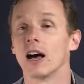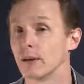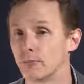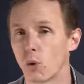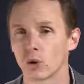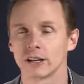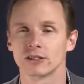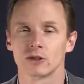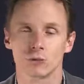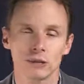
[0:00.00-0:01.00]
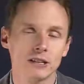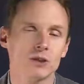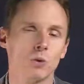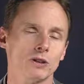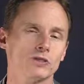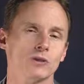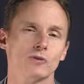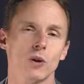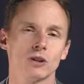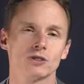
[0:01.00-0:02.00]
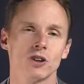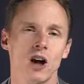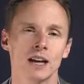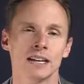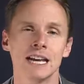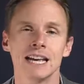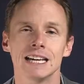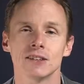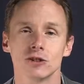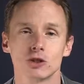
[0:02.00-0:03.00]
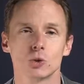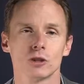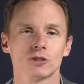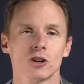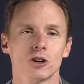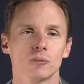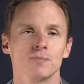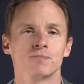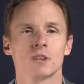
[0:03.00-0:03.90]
important and really the ones to focus on in the short term?